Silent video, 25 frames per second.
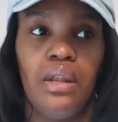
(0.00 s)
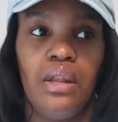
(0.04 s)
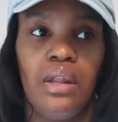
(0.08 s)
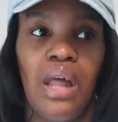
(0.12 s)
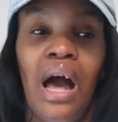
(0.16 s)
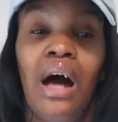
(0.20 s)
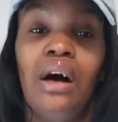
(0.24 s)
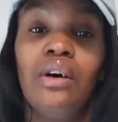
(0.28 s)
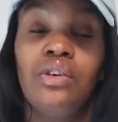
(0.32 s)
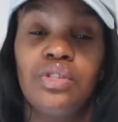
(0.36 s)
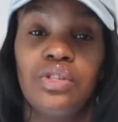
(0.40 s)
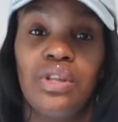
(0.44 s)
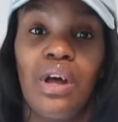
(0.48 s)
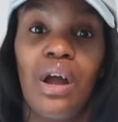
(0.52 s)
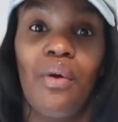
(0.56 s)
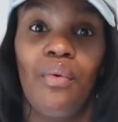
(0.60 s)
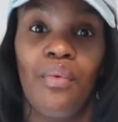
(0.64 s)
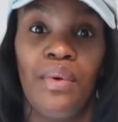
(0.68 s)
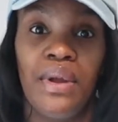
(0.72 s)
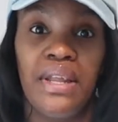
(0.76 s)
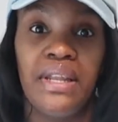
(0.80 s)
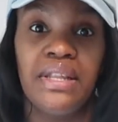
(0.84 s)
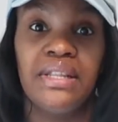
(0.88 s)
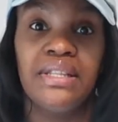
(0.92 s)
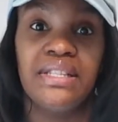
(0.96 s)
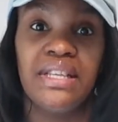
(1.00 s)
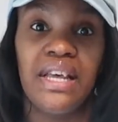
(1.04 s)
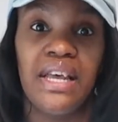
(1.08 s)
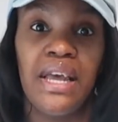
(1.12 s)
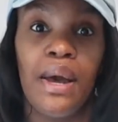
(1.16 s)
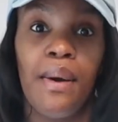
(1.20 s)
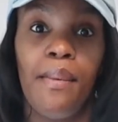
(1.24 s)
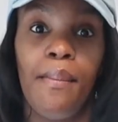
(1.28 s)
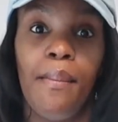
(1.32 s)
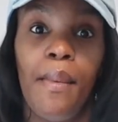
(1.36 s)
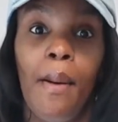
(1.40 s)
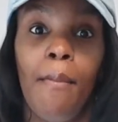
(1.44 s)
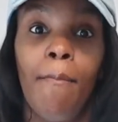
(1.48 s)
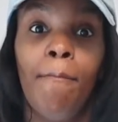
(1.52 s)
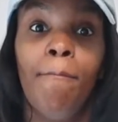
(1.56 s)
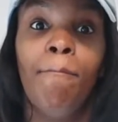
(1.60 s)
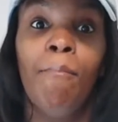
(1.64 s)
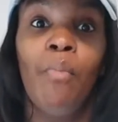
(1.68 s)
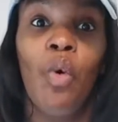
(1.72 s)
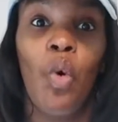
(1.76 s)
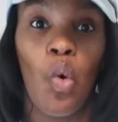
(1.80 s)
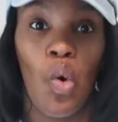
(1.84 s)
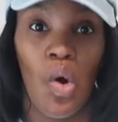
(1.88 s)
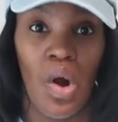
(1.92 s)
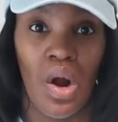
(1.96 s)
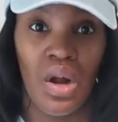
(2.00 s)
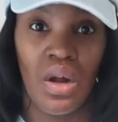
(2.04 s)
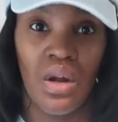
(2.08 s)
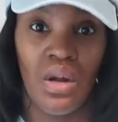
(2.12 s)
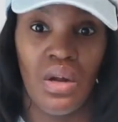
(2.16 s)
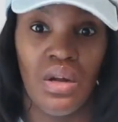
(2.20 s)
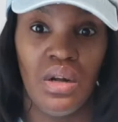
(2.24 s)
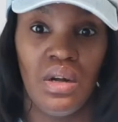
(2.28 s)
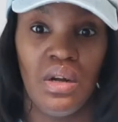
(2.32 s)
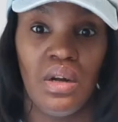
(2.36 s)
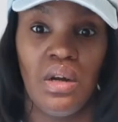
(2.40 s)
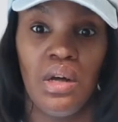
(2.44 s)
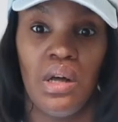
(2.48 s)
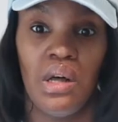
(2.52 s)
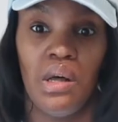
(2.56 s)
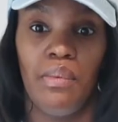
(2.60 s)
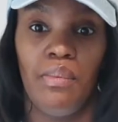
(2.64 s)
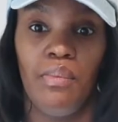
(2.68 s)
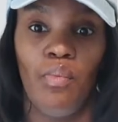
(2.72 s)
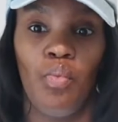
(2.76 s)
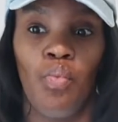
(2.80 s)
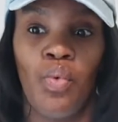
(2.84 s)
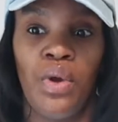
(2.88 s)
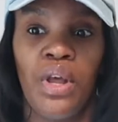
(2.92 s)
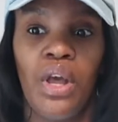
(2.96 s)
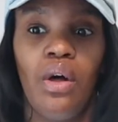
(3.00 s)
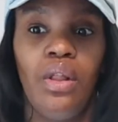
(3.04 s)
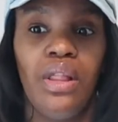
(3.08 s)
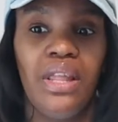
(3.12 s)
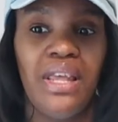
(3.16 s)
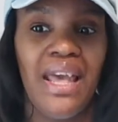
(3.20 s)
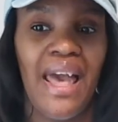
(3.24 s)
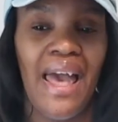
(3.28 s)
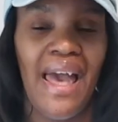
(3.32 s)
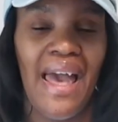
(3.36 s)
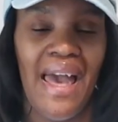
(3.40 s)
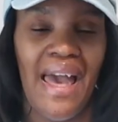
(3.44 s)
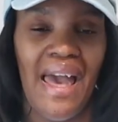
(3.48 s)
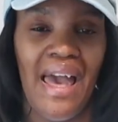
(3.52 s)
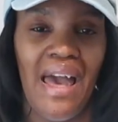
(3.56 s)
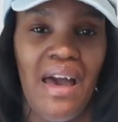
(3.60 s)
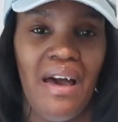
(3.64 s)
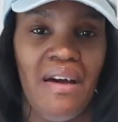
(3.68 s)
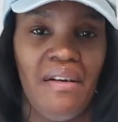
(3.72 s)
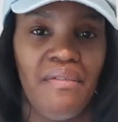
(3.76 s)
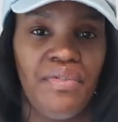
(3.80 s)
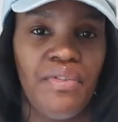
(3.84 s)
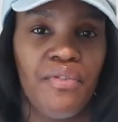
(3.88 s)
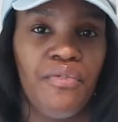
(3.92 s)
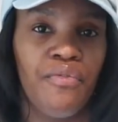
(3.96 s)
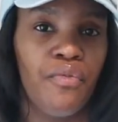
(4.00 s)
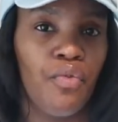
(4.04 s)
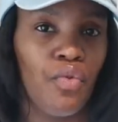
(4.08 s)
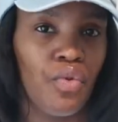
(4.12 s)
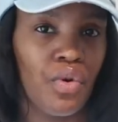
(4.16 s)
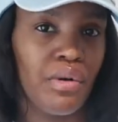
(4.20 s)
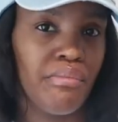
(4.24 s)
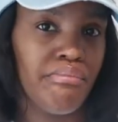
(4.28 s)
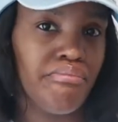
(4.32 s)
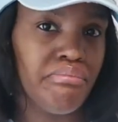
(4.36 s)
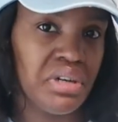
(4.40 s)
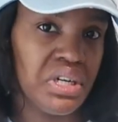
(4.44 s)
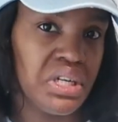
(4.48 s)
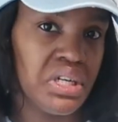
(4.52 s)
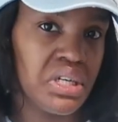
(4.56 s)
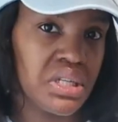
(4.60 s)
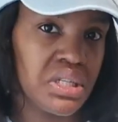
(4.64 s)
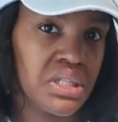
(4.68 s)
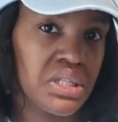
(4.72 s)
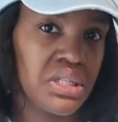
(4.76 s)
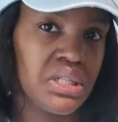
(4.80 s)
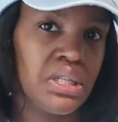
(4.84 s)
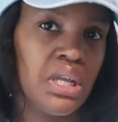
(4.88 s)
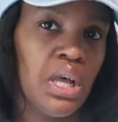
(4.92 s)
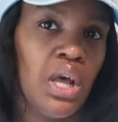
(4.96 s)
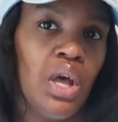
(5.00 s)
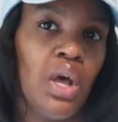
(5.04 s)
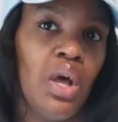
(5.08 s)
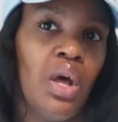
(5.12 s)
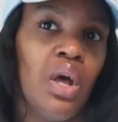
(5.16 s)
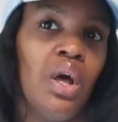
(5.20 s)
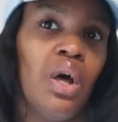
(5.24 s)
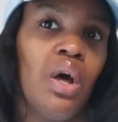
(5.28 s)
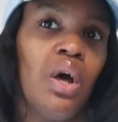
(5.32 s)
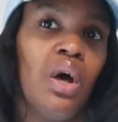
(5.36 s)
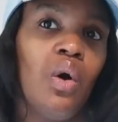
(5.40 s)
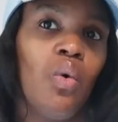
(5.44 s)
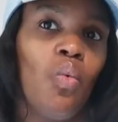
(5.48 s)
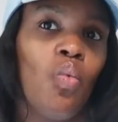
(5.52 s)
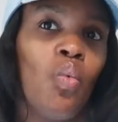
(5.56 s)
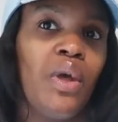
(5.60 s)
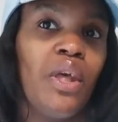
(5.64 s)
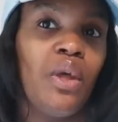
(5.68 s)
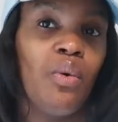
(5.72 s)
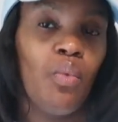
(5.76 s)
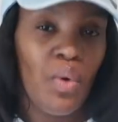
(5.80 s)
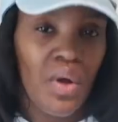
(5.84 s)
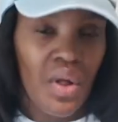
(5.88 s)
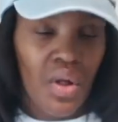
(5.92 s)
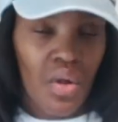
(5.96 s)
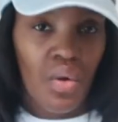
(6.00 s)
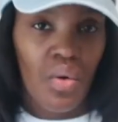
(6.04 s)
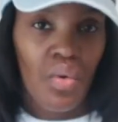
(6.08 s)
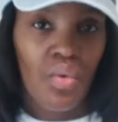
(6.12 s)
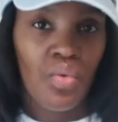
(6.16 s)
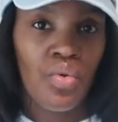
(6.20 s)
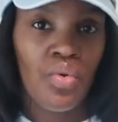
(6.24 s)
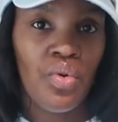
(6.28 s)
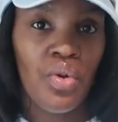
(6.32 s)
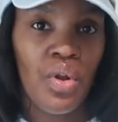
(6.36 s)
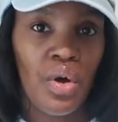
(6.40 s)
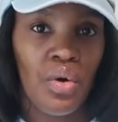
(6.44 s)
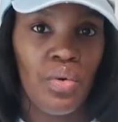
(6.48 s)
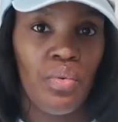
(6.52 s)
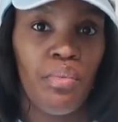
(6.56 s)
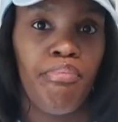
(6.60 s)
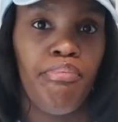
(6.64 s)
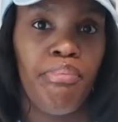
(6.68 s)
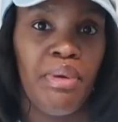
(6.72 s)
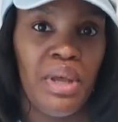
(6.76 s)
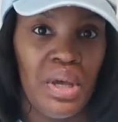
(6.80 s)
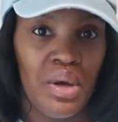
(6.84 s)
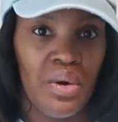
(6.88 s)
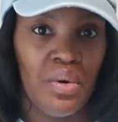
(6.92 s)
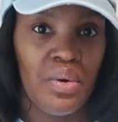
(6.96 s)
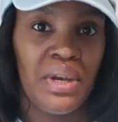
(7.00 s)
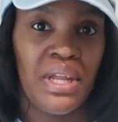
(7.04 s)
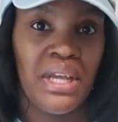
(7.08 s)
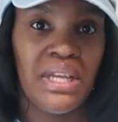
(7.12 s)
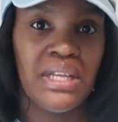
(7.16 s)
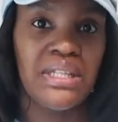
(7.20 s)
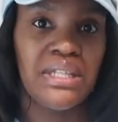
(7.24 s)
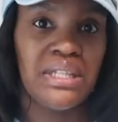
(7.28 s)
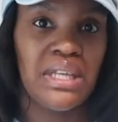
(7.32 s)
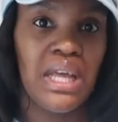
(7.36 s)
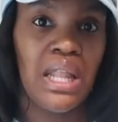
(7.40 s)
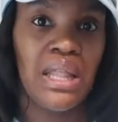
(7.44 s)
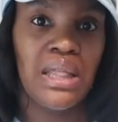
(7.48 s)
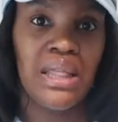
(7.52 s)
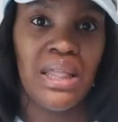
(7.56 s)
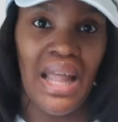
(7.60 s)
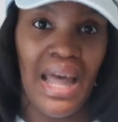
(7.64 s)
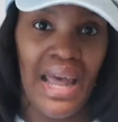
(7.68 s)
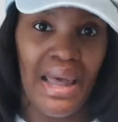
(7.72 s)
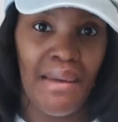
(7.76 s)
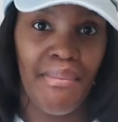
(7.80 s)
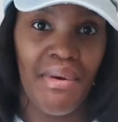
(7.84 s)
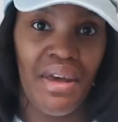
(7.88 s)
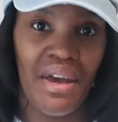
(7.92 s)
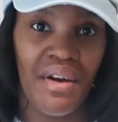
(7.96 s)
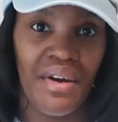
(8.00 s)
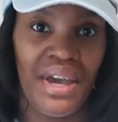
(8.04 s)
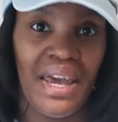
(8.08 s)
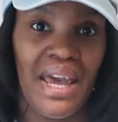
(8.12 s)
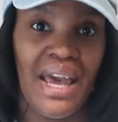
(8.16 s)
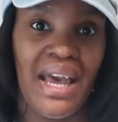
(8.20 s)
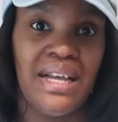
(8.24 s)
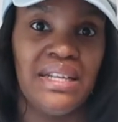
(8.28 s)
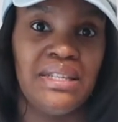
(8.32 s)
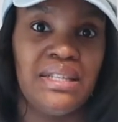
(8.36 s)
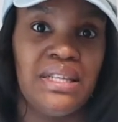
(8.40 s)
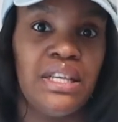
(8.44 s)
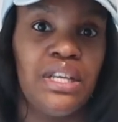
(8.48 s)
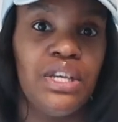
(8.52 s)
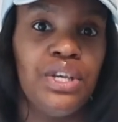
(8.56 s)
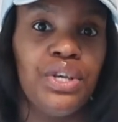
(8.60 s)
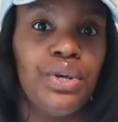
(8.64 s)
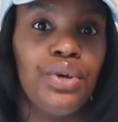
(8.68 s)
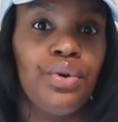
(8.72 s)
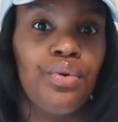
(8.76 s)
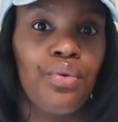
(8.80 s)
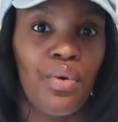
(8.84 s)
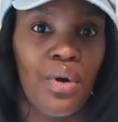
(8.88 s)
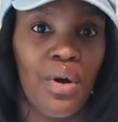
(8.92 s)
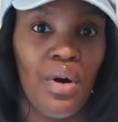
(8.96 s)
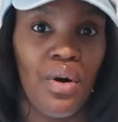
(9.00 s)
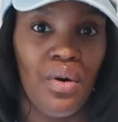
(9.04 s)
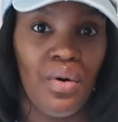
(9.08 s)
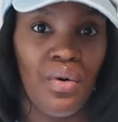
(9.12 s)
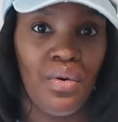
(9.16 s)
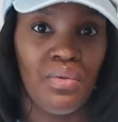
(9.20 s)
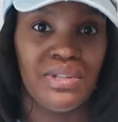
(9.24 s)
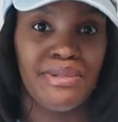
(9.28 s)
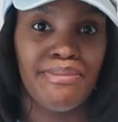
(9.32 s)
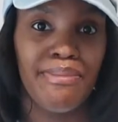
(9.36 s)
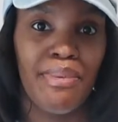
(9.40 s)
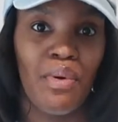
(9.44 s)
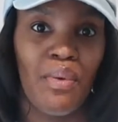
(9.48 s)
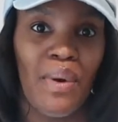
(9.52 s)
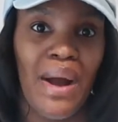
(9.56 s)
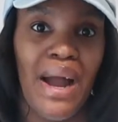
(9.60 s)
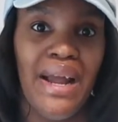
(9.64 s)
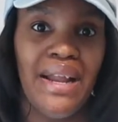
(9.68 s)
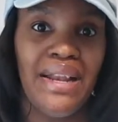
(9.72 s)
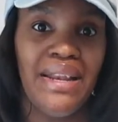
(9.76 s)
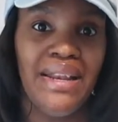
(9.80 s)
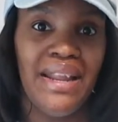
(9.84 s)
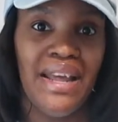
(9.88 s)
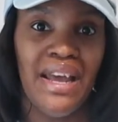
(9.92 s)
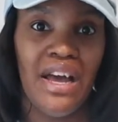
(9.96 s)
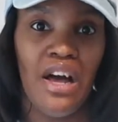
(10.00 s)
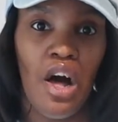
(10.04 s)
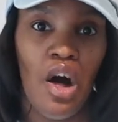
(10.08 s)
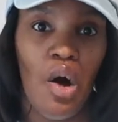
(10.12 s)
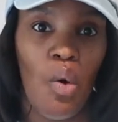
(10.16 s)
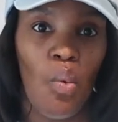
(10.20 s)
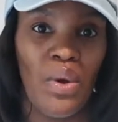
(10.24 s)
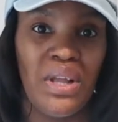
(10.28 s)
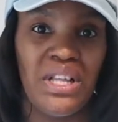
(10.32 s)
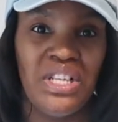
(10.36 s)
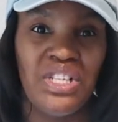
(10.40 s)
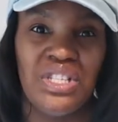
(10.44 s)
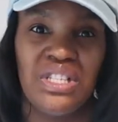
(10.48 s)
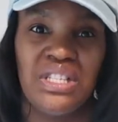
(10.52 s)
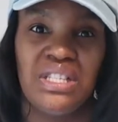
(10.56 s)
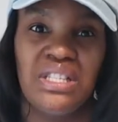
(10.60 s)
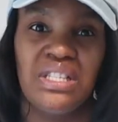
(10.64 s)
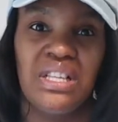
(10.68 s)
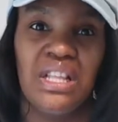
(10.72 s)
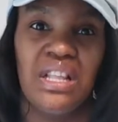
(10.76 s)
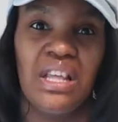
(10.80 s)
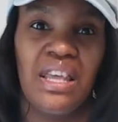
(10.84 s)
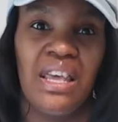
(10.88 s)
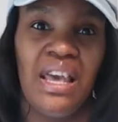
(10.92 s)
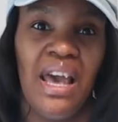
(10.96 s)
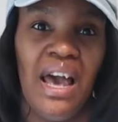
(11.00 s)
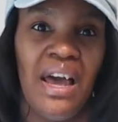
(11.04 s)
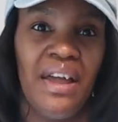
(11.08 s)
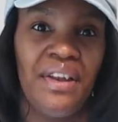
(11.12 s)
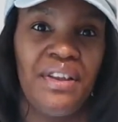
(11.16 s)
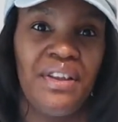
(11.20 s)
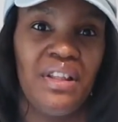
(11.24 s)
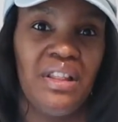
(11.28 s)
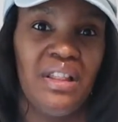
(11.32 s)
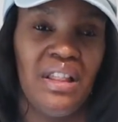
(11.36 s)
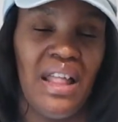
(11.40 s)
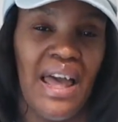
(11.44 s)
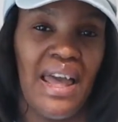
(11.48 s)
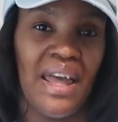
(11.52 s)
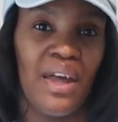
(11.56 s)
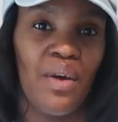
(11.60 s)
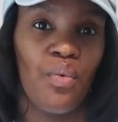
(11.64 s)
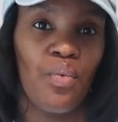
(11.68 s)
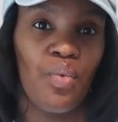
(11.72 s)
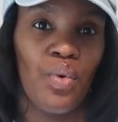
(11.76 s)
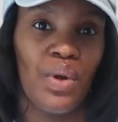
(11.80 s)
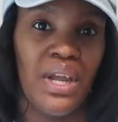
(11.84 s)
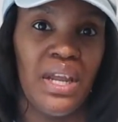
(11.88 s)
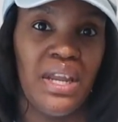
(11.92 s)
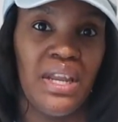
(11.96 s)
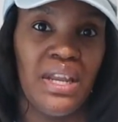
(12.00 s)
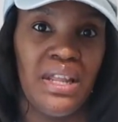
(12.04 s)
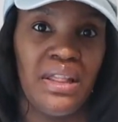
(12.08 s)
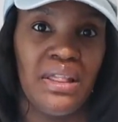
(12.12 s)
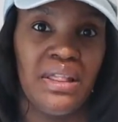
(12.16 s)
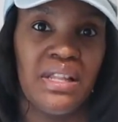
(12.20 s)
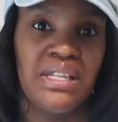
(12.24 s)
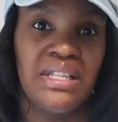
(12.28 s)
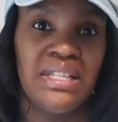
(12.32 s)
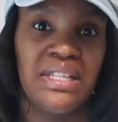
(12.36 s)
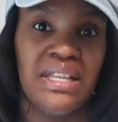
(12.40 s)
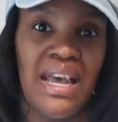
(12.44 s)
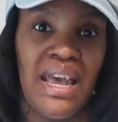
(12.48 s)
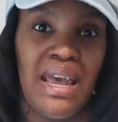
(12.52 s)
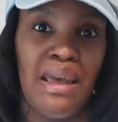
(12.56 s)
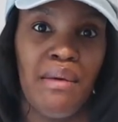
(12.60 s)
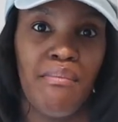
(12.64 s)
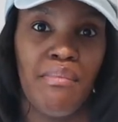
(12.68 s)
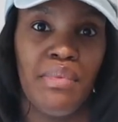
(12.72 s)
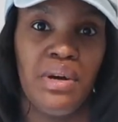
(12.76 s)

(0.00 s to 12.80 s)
I'll start reading to him more. We only have the 4 books. We will, you know, build his library as he grows, but right now we just kind of like reading the same